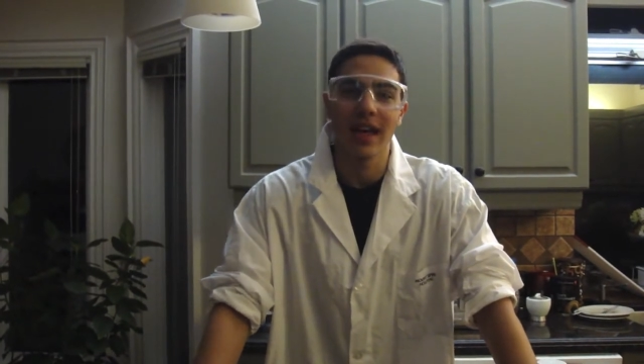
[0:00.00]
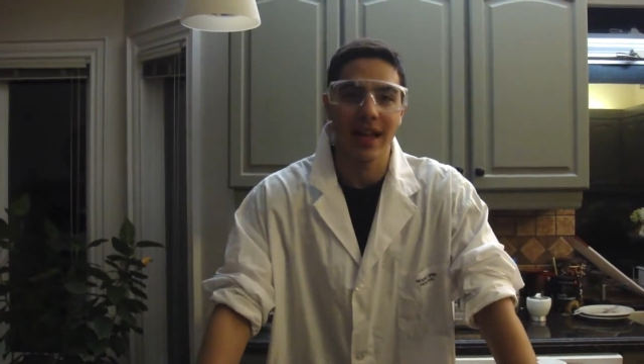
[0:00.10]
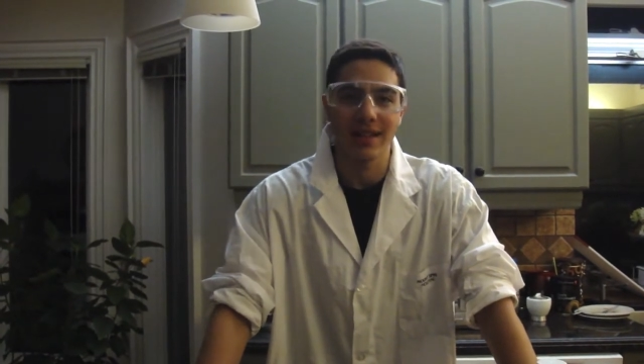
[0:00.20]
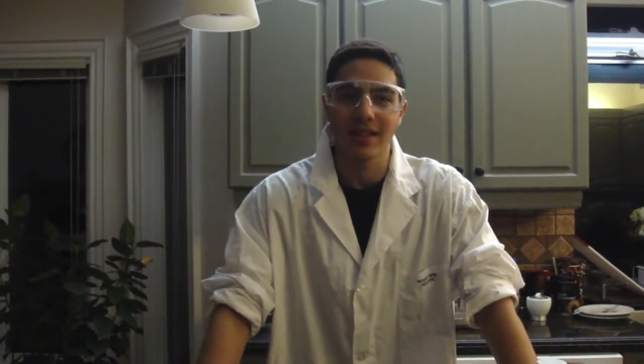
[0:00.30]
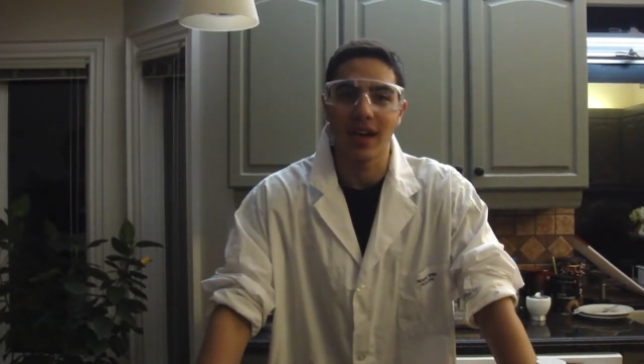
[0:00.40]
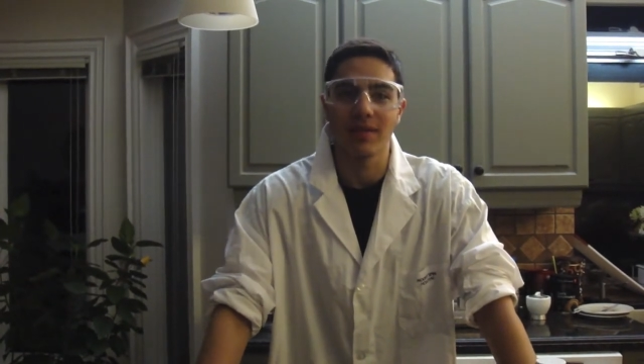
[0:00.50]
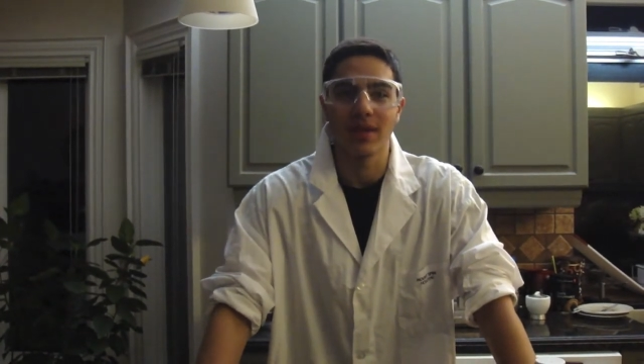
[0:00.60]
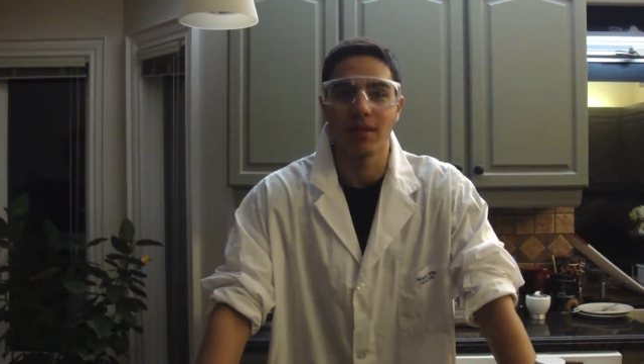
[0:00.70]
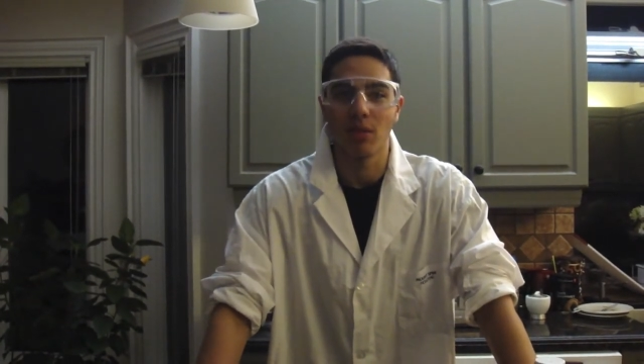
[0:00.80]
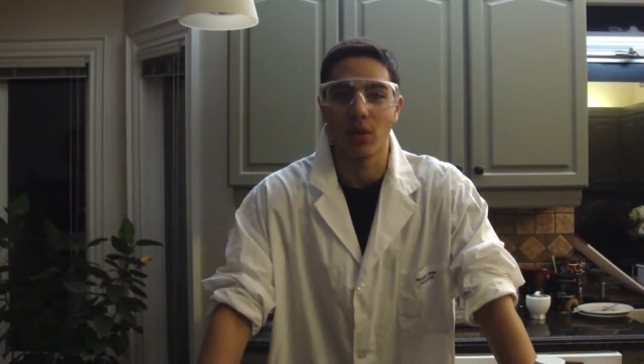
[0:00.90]
enzymes
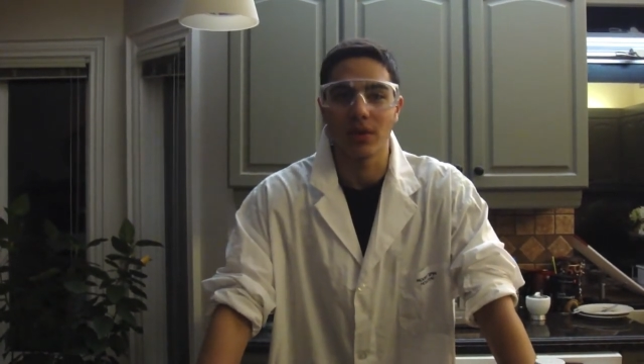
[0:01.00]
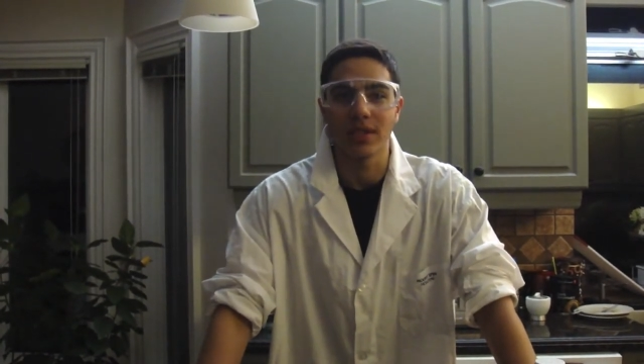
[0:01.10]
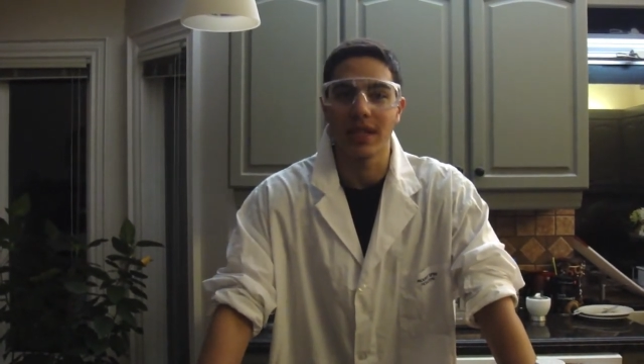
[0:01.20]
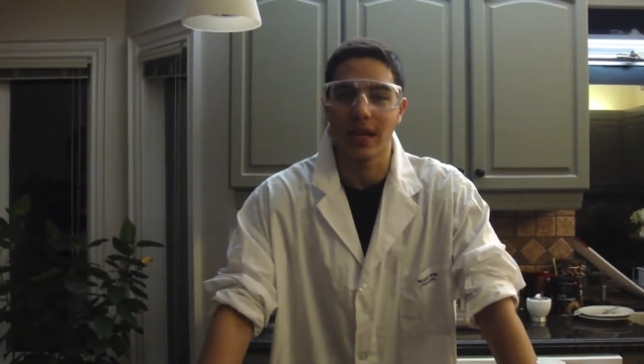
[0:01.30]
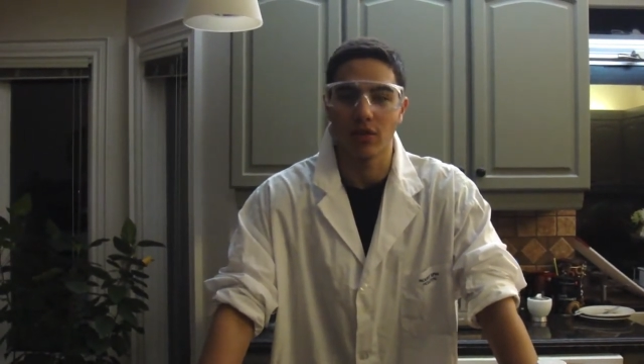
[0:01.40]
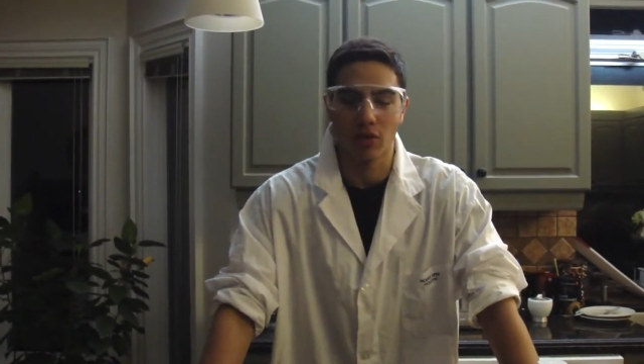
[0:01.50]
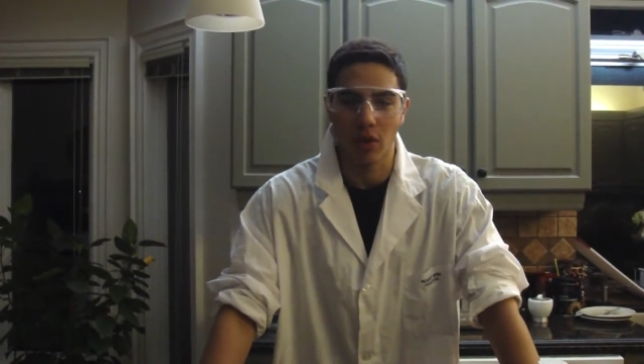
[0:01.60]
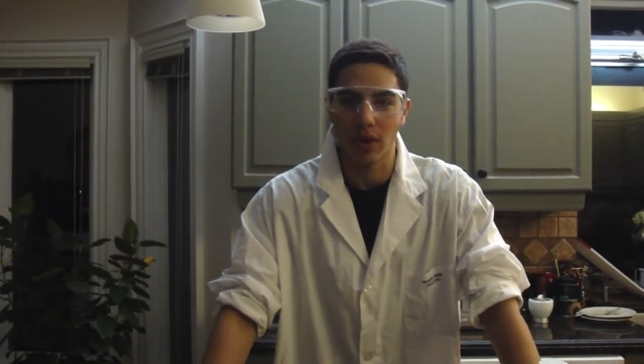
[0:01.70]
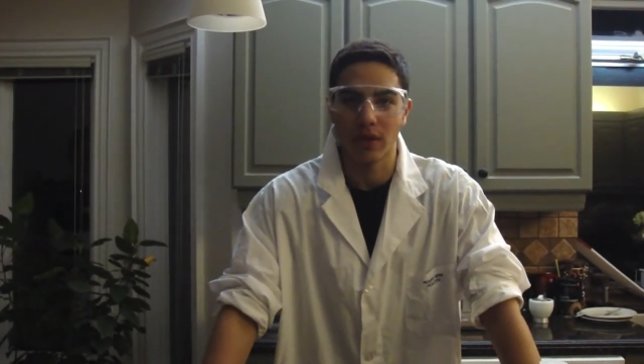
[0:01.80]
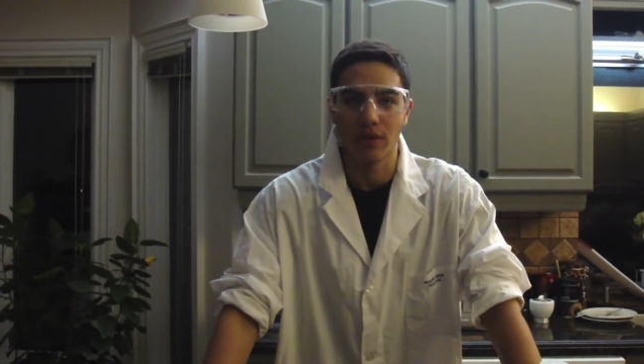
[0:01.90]
and molds that grow
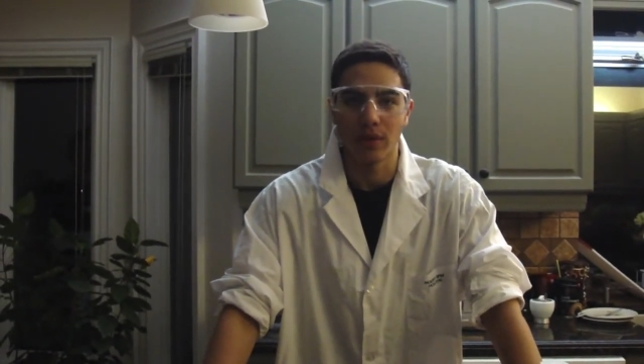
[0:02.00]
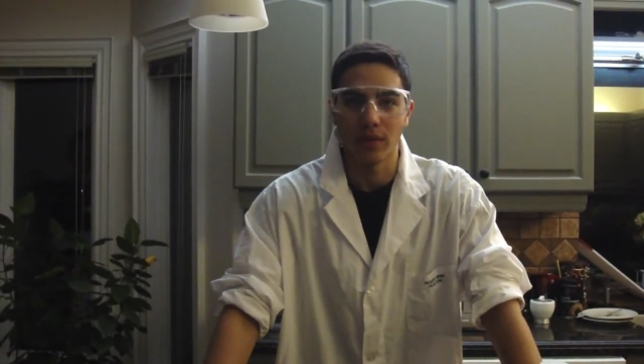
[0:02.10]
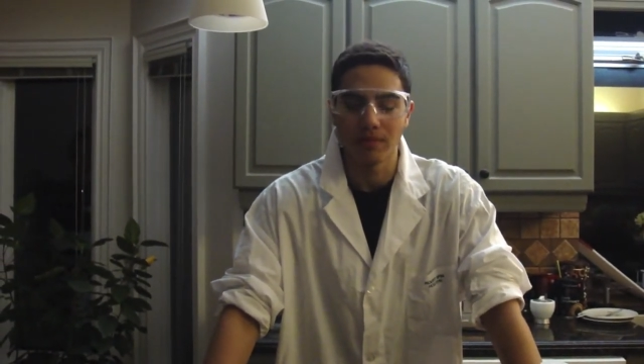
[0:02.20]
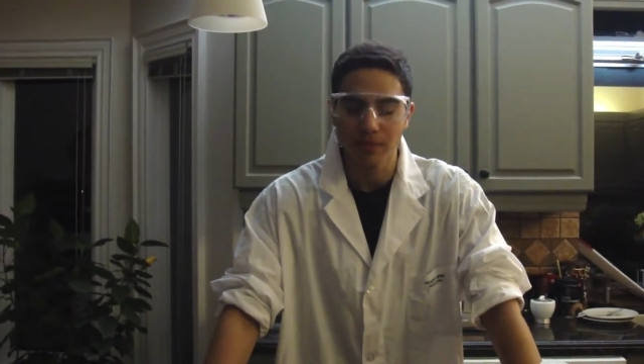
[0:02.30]
on the food.